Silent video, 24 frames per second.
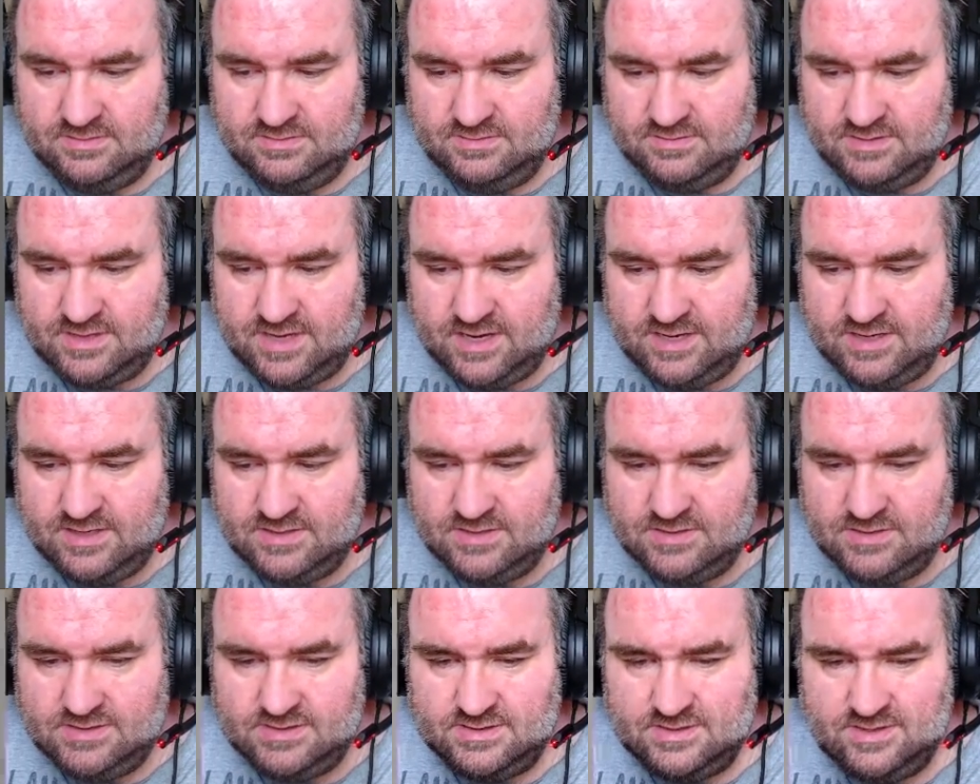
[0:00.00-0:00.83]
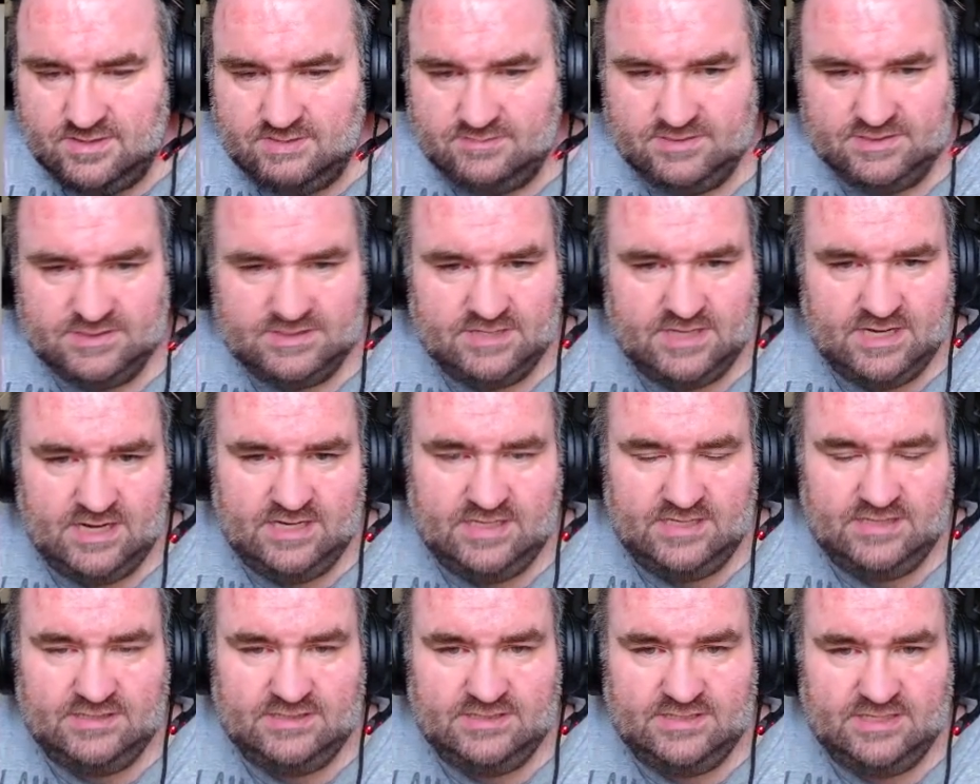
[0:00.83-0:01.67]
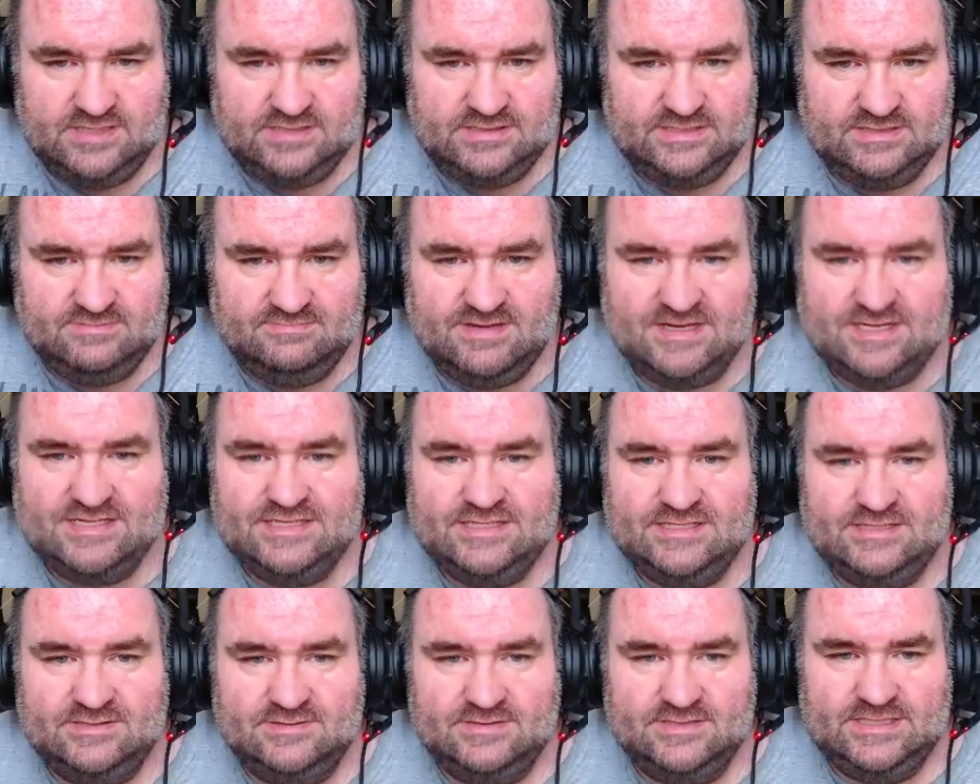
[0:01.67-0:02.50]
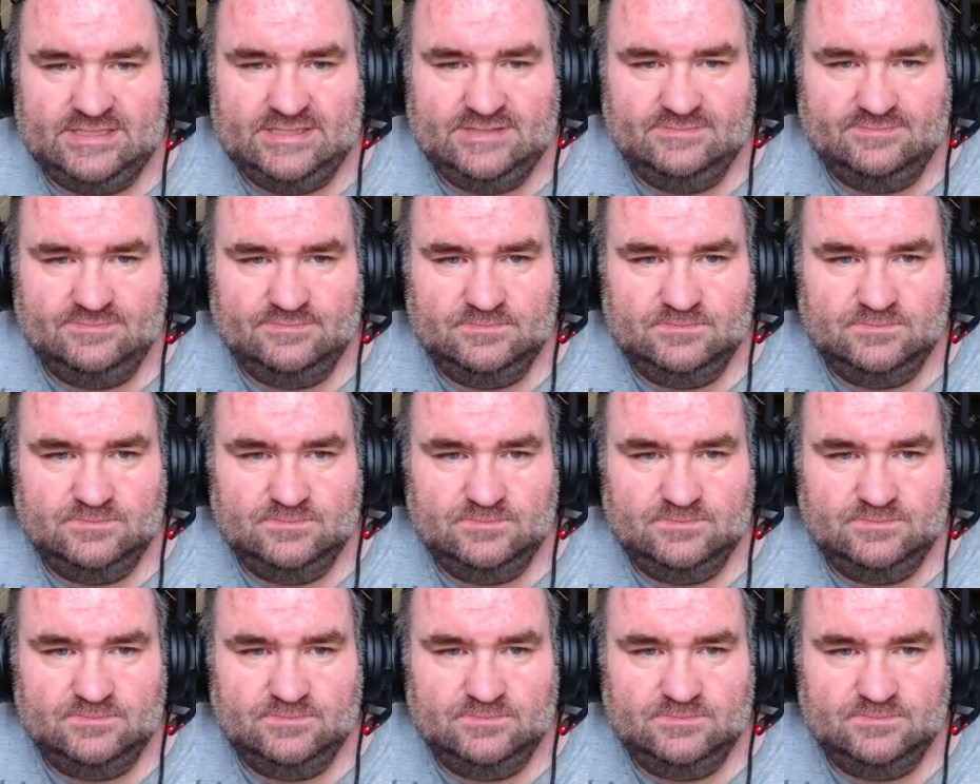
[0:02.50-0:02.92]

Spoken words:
Okay, I'm just kind of testing my theory.